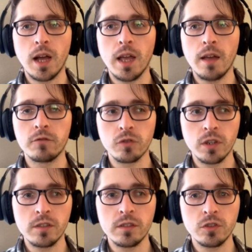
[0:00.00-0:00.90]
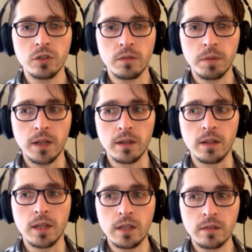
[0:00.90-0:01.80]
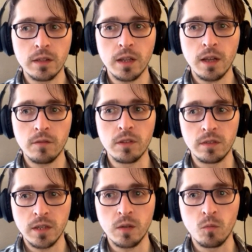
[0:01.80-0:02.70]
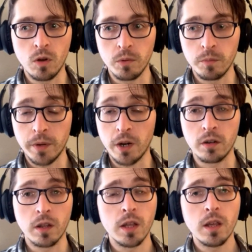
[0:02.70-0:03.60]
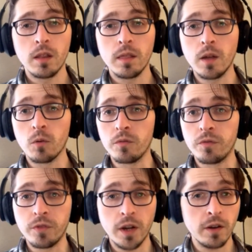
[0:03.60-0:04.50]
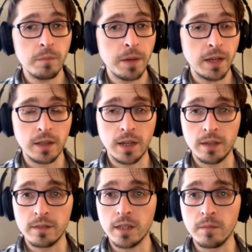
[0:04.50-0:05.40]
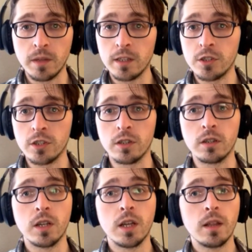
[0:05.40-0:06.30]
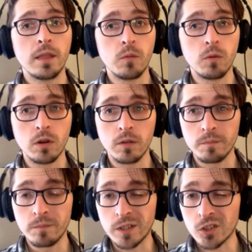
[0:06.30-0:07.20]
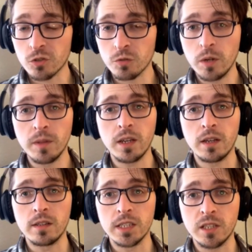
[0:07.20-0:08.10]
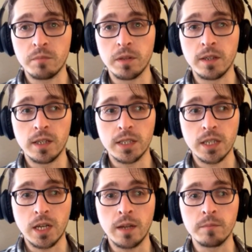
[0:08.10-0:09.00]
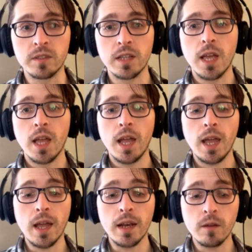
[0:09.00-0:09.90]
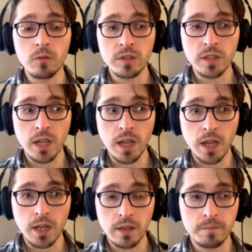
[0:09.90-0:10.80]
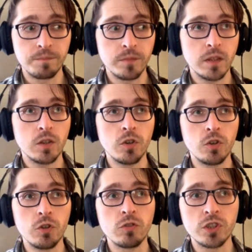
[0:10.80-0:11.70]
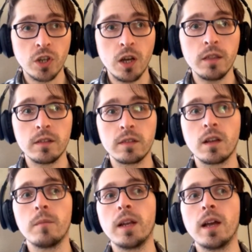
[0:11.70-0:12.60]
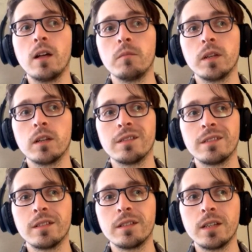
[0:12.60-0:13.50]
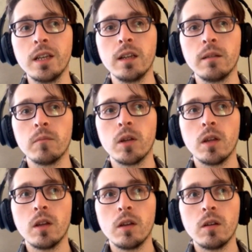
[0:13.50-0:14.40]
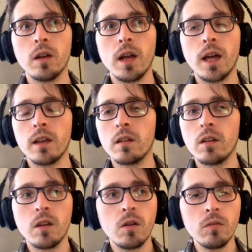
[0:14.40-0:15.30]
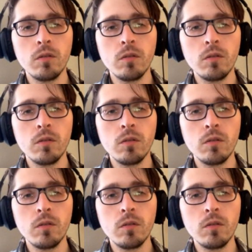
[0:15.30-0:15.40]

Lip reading: I have trust in Sean Payton that he's going to have this team well prepared. They were a very penalized team last year. They were extremely undisciplined at times, and you saw this coming out because the team had no